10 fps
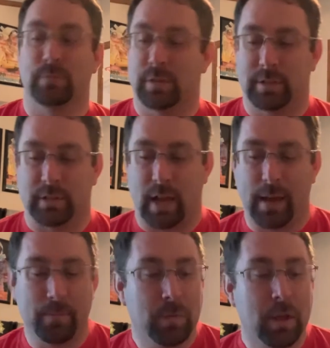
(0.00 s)
this
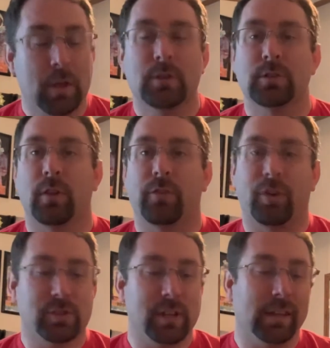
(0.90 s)
time. So the
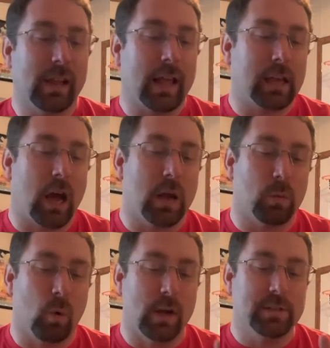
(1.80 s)
first thing that I
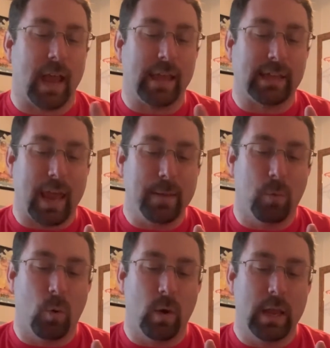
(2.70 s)
got was a Game
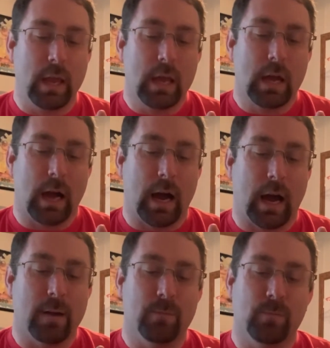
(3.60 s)
Boy
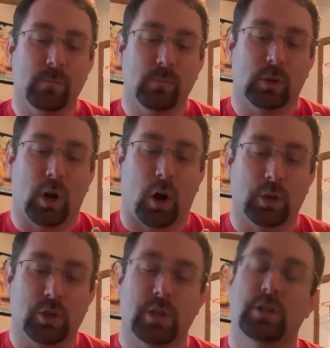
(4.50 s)

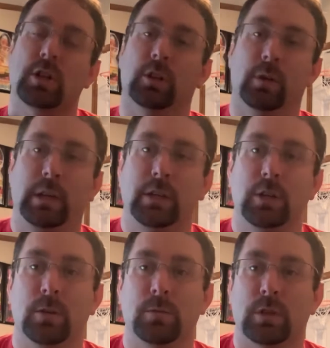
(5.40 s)
cartridge Looney
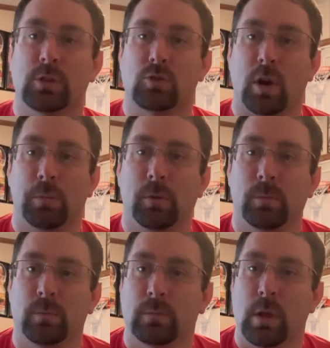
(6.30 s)
Tunes
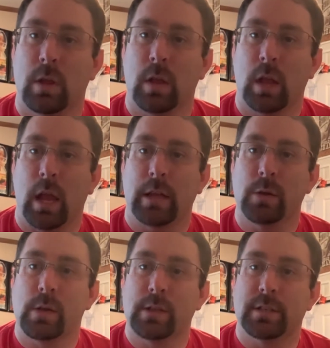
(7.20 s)
Trouble. And
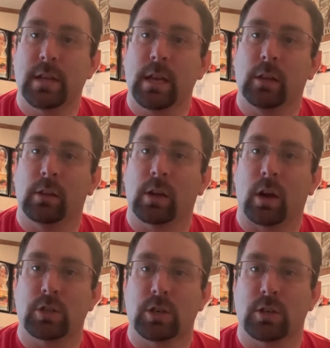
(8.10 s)
you can see the
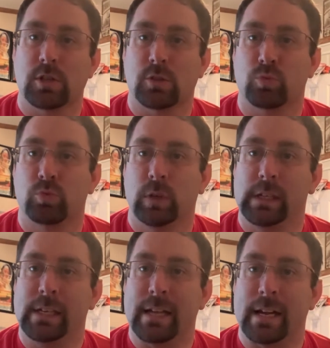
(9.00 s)
cartridge looks
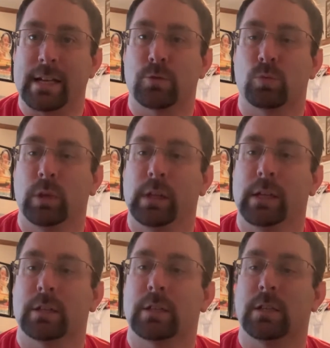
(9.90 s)
really nice, really
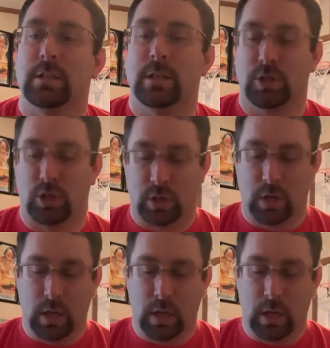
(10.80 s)
good condition.